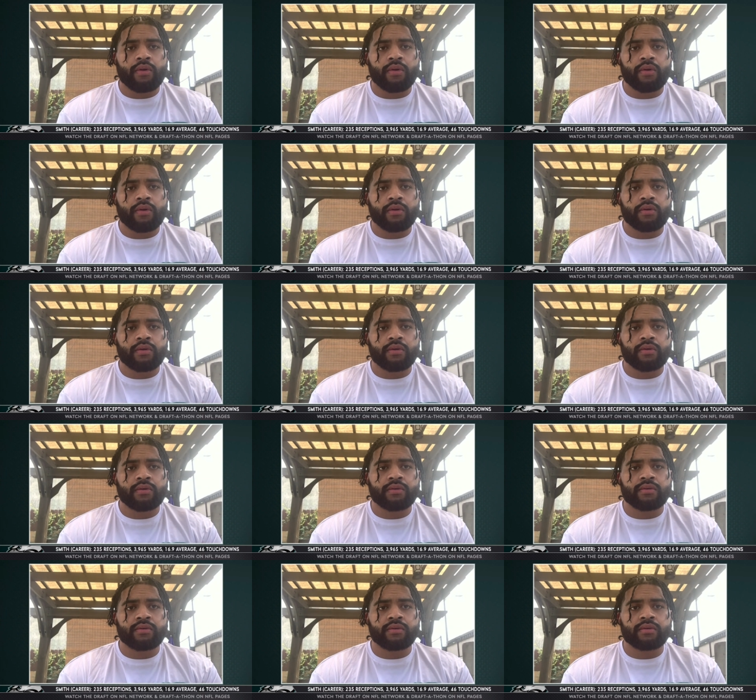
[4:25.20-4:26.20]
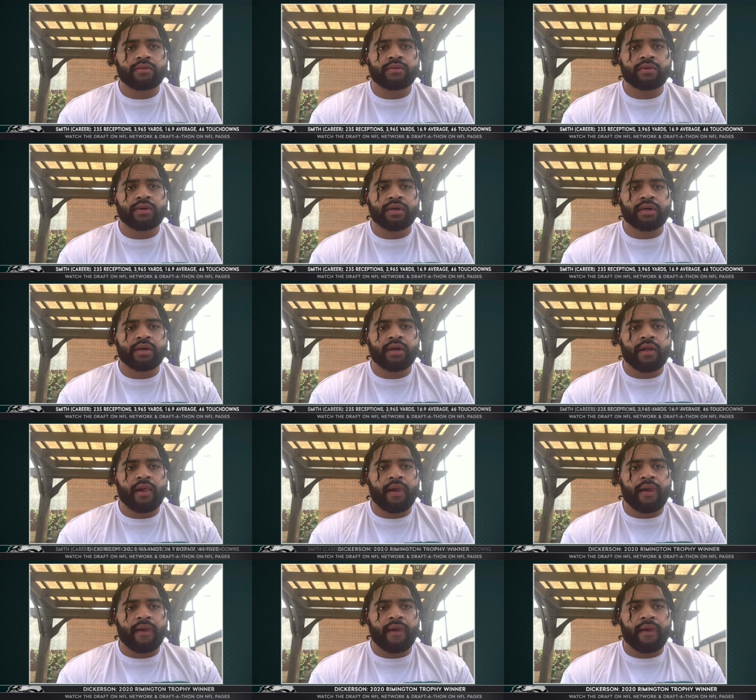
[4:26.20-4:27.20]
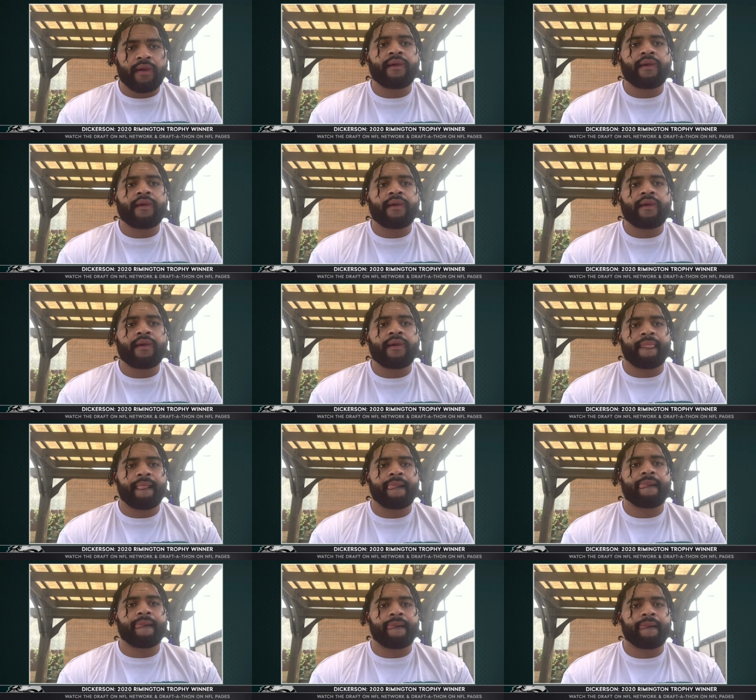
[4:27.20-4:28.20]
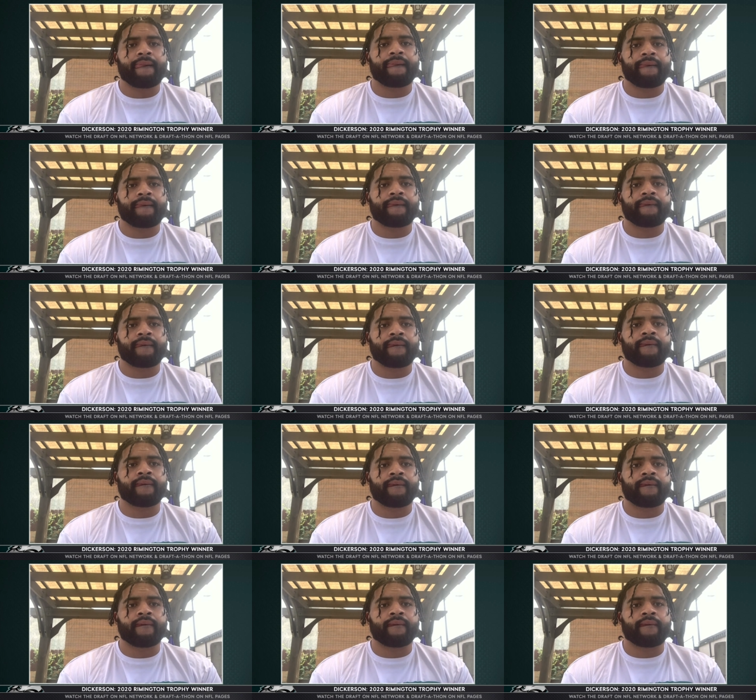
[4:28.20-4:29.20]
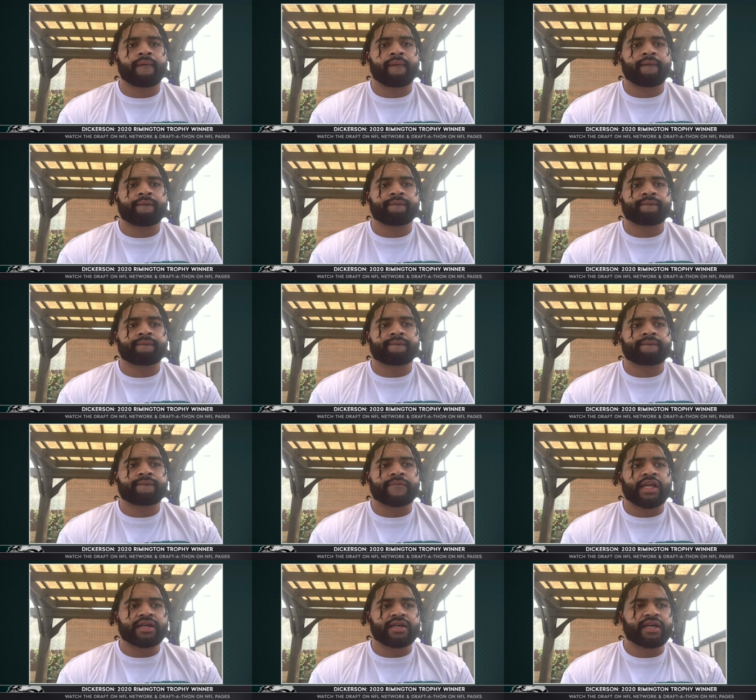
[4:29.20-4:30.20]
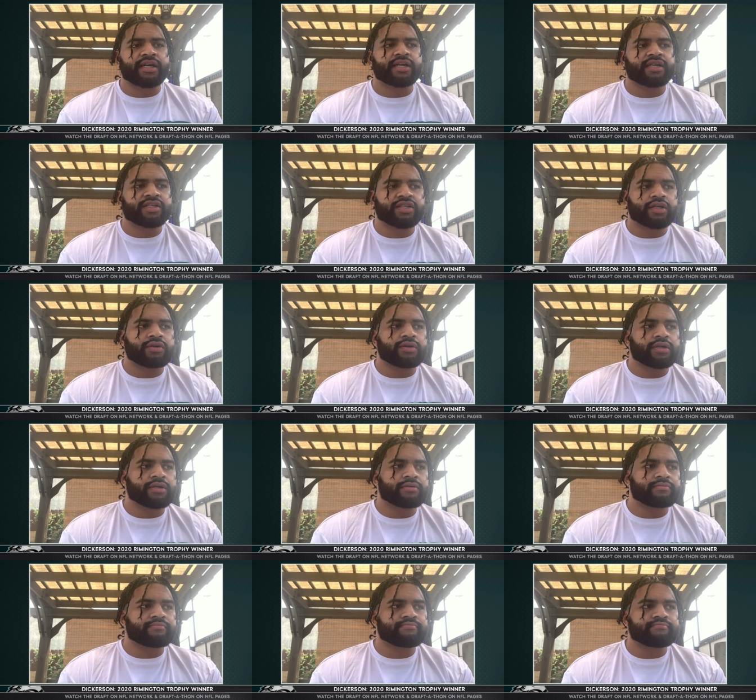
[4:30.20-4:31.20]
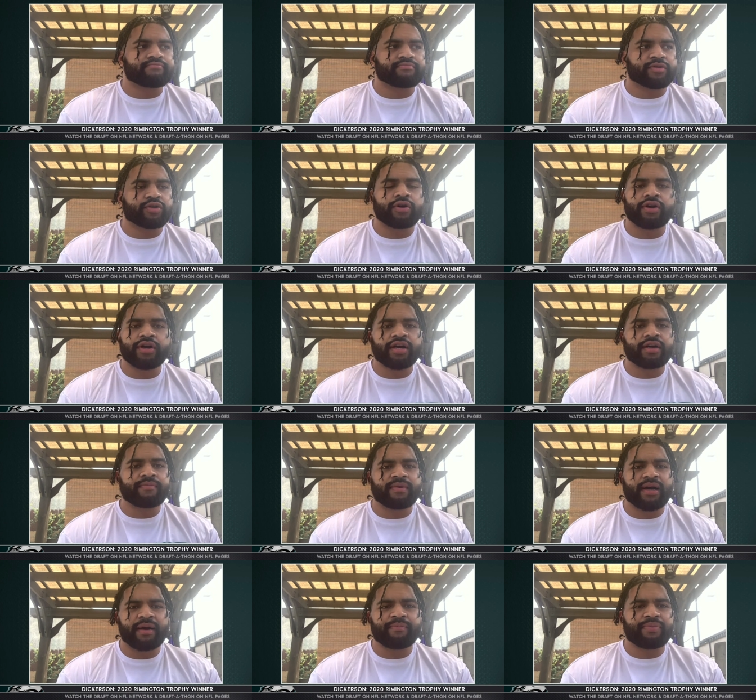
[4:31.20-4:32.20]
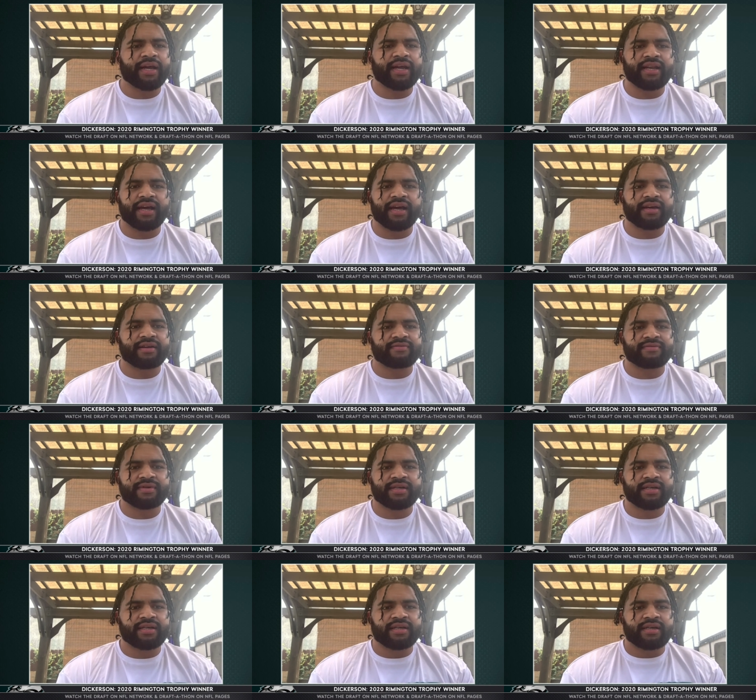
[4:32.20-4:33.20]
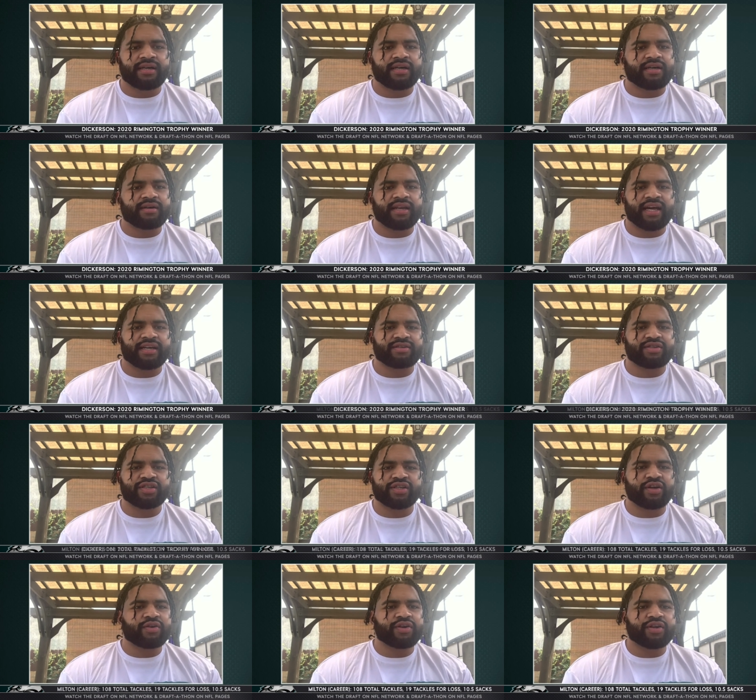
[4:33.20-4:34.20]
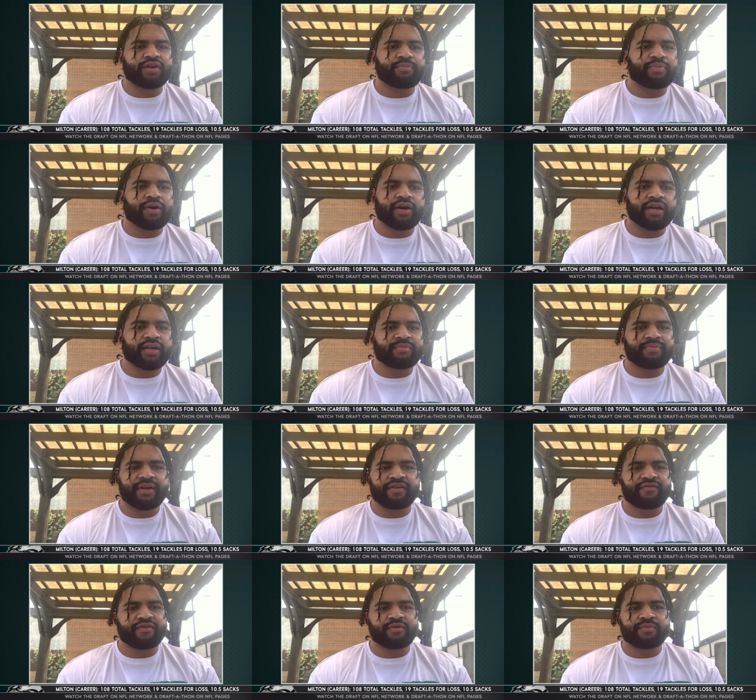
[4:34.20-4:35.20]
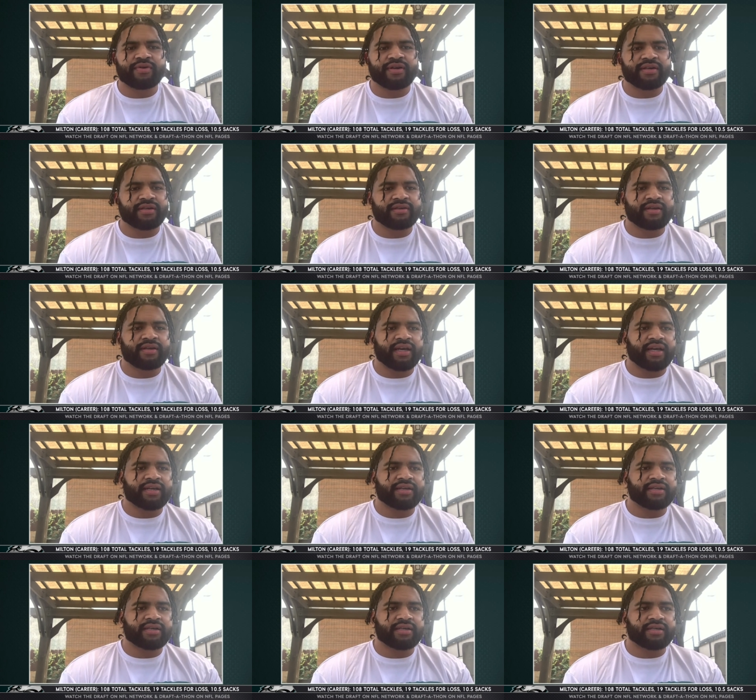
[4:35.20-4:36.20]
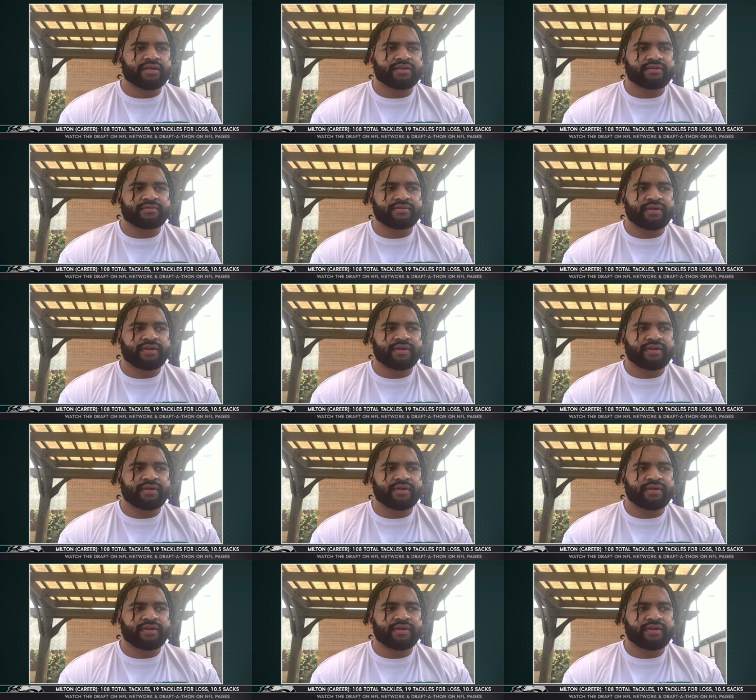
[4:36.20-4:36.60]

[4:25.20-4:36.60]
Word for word: until high school? And uh, if so, what, what what kind of sports did you play growing up? Yeah, so um, growing up, I played like uh, like just go to the park and play football and and, uh,